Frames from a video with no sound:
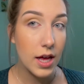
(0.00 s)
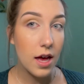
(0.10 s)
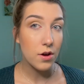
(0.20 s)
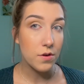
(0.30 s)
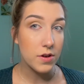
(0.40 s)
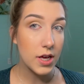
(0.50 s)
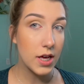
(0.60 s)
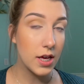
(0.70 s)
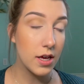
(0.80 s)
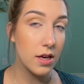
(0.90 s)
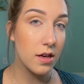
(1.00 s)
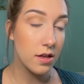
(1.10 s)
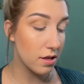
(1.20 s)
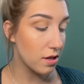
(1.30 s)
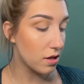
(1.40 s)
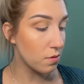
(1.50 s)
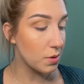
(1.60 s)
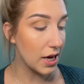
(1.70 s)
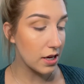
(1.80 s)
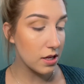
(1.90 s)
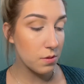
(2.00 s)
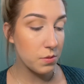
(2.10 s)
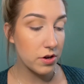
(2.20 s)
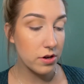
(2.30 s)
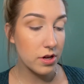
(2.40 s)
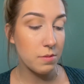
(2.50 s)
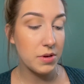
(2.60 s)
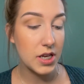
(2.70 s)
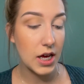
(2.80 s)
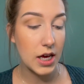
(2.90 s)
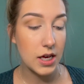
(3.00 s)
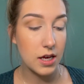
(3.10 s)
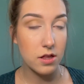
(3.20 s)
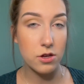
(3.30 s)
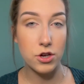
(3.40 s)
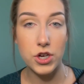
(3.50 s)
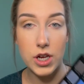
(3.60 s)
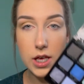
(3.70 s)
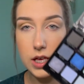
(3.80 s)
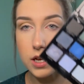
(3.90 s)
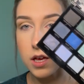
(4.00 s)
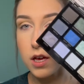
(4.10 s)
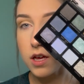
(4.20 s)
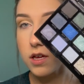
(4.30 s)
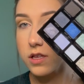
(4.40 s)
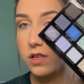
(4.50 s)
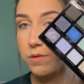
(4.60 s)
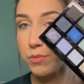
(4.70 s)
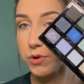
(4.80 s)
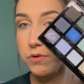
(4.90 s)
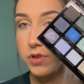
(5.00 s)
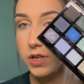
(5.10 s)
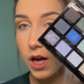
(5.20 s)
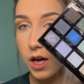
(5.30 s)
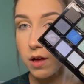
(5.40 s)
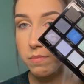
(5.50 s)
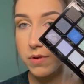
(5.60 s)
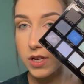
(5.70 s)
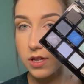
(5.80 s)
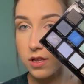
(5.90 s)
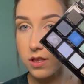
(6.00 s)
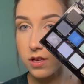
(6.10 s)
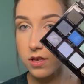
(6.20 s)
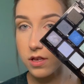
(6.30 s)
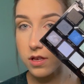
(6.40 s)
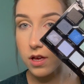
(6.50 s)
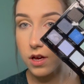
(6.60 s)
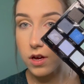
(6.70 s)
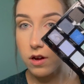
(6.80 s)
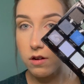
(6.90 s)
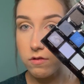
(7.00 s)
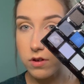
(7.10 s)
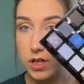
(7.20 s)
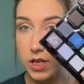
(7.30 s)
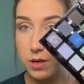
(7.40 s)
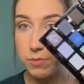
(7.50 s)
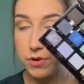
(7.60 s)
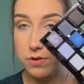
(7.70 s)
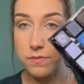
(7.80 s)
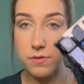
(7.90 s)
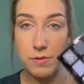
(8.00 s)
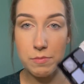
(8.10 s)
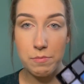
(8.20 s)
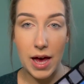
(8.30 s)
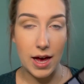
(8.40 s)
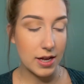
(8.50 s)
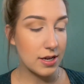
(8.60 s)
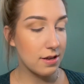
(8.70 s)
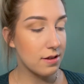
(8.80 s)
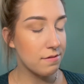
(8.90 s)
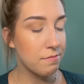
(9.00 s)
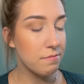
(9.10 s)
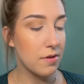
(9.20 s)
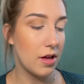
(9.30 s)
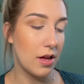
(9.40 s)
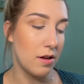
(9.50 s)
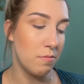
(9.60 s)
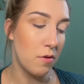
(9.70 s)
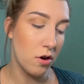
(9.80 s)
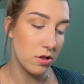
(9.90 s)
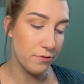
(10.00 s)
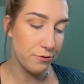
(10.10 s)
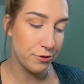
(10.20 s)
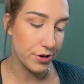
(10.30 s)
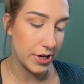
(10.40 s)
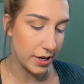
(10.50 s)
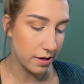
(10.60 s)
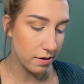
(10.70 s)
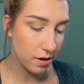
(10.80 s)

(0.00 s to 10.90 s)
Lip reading: Okay, so next we are going to be taking the shade Spruced Up, and it's this really beautiful matte olive green.